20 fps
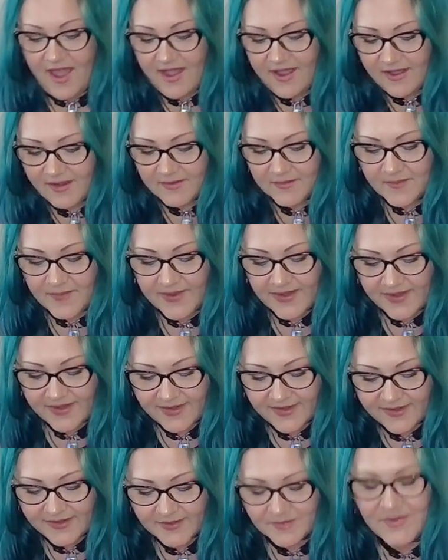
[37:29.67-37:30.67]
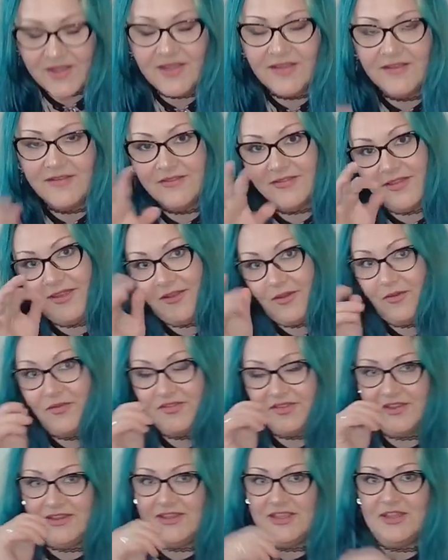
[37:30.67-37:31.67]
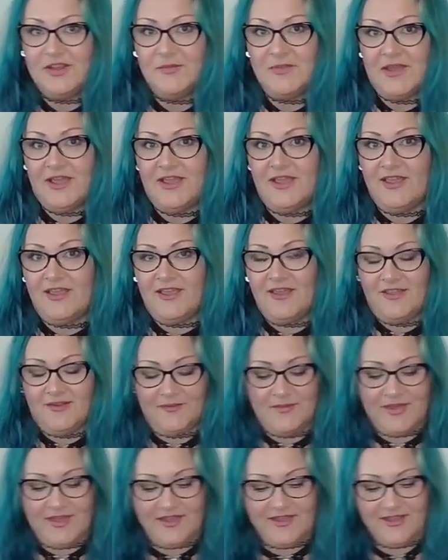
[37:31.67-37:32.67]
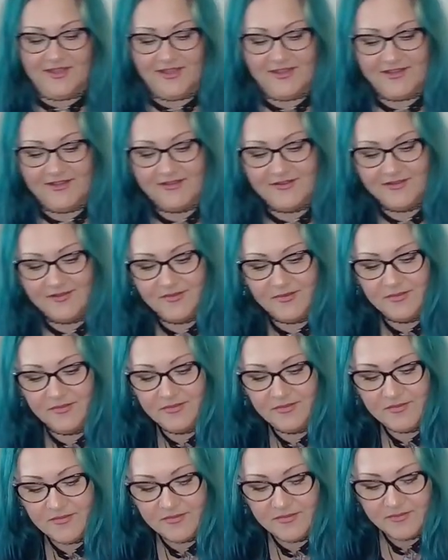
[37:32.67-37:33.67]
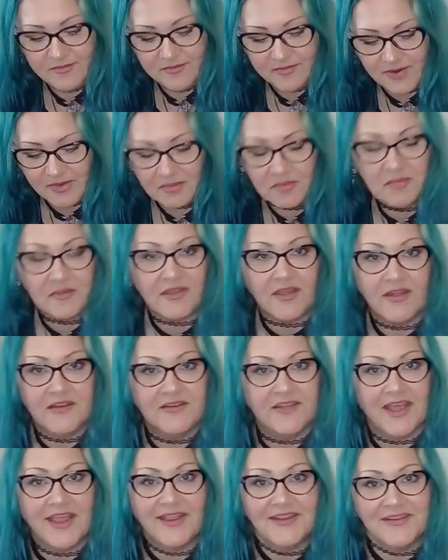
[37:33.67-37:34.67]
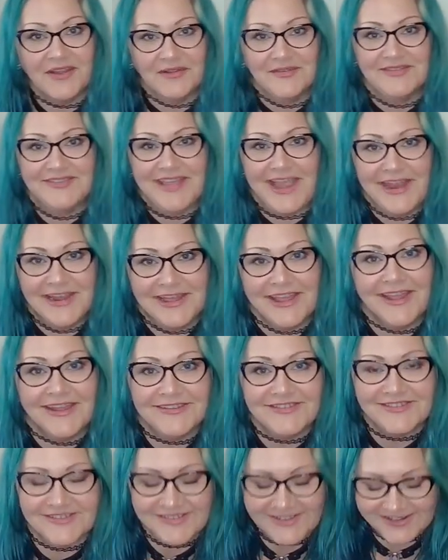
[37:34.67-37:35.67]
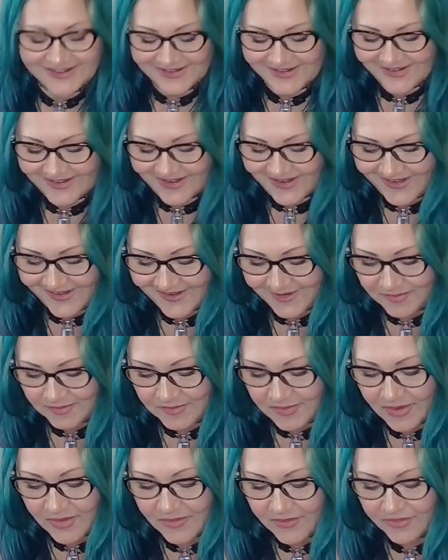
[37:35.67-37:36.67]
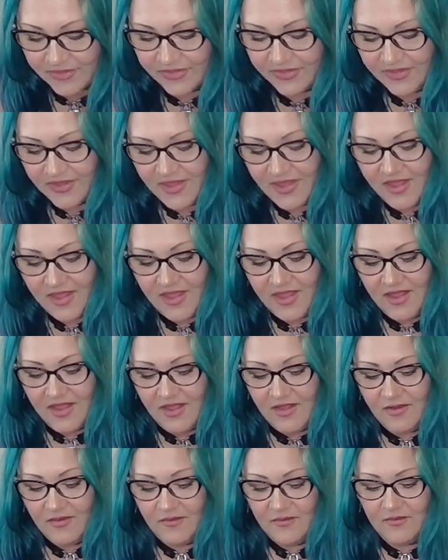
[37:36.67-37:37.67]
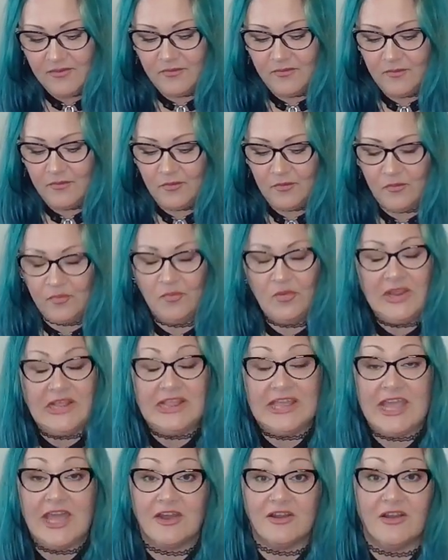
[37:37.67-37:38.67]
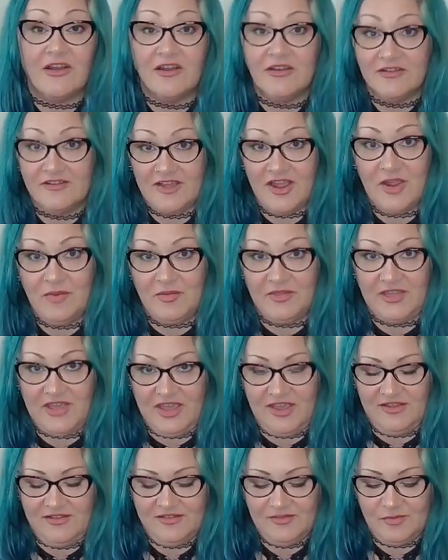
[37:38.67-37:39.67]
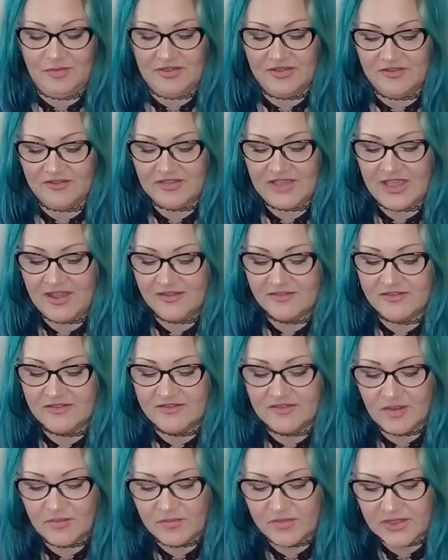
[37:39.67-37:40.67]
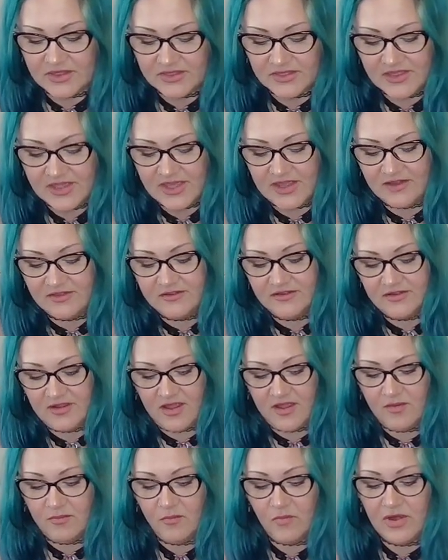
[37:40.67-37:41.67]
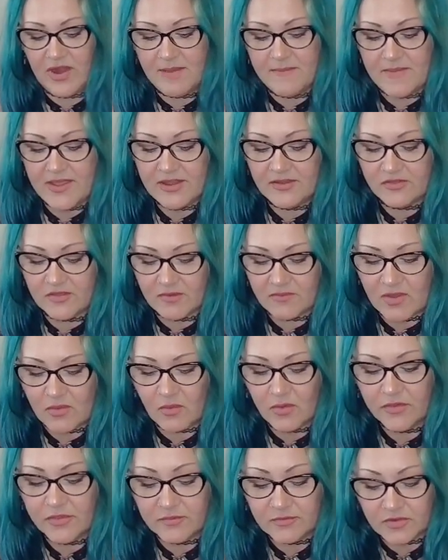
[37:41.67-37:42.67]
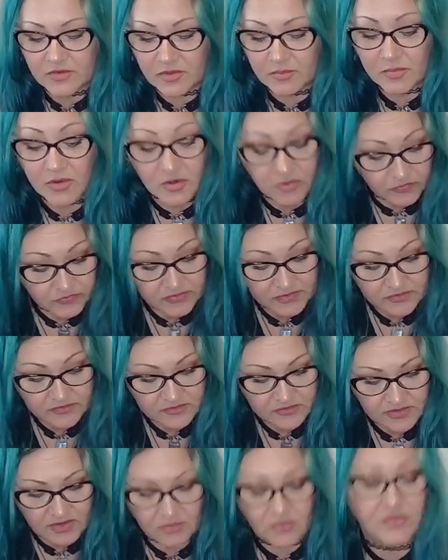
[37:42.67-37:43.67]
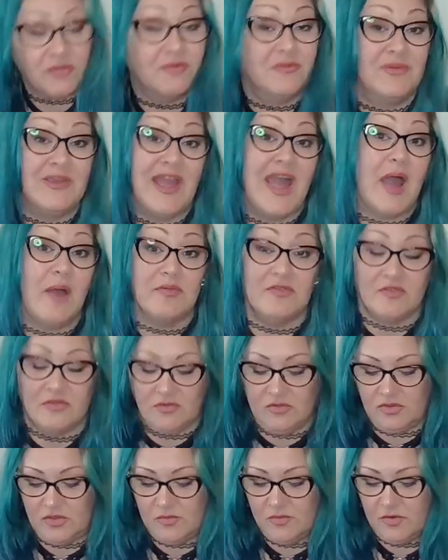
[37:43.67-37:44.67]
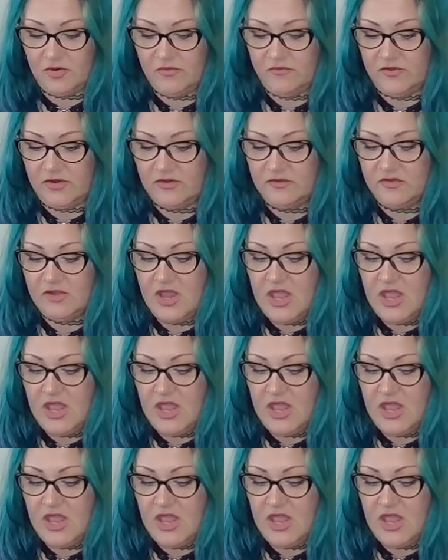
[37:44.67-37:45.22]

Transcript: my like OCD and my probably undiagnosed ADHD both really had a hard time with cakes because cakes is something that when I make them, I want them to look perfect. I want them to be absolutely perfect.